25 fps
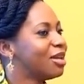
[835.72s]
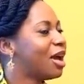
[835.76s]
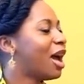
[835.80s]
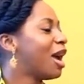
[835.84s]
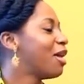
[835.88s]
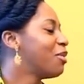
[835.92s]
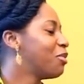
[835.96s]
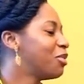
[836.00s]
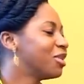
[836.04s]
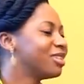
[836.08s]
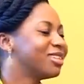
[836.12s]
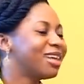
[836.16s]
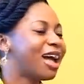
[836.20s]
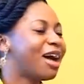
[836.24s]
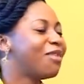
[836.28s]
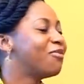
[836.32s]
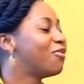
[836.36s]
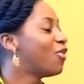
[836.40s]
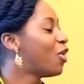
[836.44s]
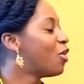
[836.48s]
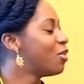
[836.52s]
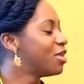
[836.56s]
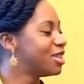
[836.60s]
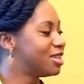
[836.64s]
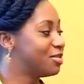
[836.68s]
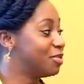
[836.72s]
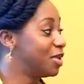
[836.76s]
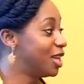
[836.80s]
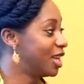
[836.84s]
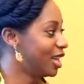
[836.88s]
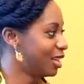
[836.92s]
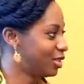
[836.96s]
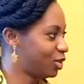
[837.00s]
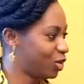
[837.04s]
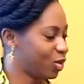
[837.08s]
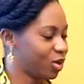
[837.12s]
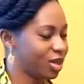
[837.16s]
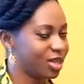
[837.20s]
I was I've always been
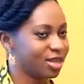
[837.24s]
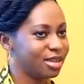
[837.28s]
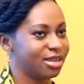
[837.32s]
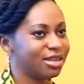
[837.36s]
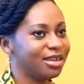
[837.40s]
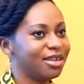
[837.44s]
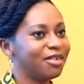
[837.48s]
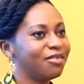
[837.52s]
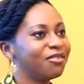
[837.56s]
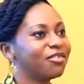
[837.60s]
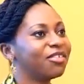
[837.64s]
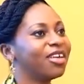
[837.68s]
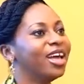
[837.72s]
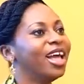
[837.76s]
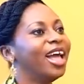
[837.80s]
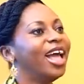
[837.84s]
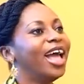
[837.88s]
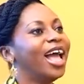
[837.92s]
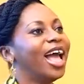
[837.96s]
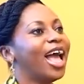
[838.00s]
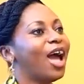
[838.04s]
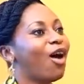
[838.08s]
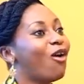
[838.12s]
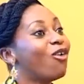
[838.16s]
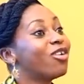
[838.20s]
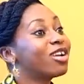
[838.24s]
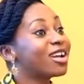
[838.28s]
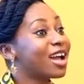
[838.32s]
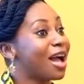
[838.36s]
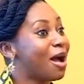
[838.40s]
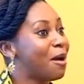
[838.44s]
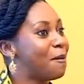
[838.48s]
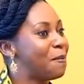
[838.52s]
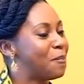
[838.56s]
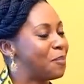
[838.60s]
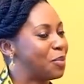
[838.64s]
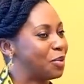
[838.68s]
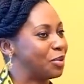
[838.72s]
a talkative. On
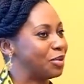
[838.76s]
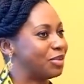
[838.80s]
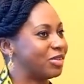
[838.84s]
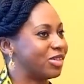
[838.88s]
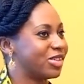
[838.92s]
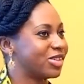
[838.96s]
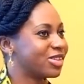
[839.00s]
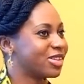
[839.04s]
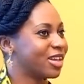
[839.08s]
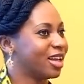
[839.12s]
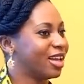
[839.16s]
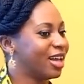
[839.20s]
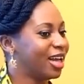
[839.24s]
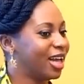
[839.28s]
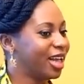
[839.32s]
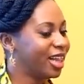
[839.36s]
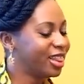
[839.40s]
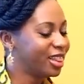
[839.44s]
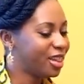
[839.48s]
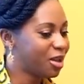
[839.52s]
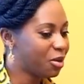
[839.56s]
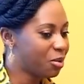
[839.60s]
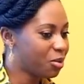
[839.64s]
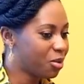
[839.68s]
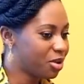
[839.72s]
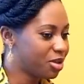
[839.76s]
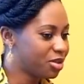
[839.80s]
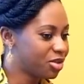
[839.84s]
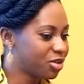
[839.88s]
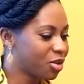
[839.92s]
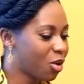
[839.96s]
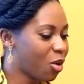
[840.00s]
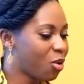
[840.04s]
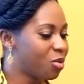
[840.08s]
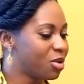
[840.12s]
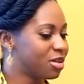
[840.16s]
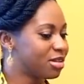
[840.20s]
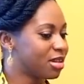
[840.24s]
campus, there was
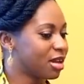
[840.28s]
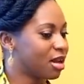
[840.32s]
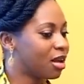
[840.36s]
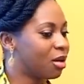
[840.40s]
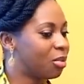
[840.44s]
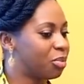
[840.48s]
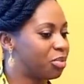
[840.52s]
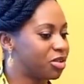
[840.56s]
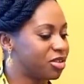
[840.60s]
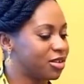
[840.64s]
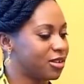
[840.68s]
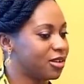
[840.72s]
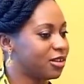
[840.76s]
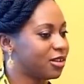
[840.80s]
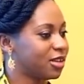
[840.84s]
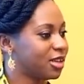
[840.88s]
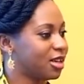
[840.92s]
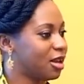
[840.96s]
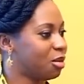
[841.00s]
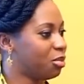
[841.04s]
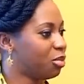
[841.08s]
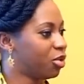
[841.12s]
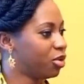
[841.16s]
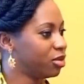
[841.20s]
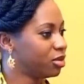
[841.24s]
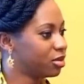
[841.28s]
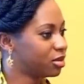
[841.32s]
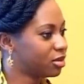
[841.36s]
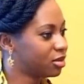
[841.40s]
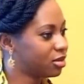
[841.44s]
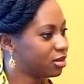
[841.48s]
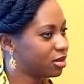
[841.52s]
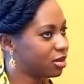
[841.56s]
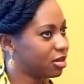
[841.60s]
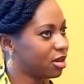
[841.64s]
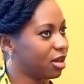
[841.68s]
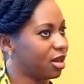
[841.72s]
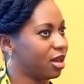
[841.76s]
always a competition amongst
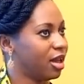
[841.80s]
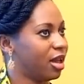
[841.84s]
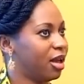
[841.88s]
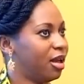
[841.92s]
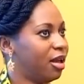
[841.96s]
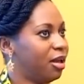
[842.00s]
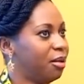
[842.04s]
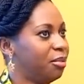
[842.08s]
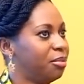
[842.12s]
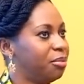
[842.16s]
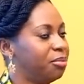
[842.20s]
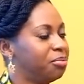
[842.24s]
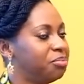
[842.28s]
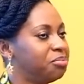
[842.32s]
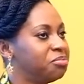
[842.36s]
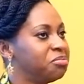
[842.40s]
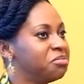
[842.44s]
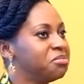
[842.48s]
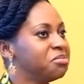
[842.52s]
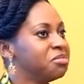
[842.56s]
um,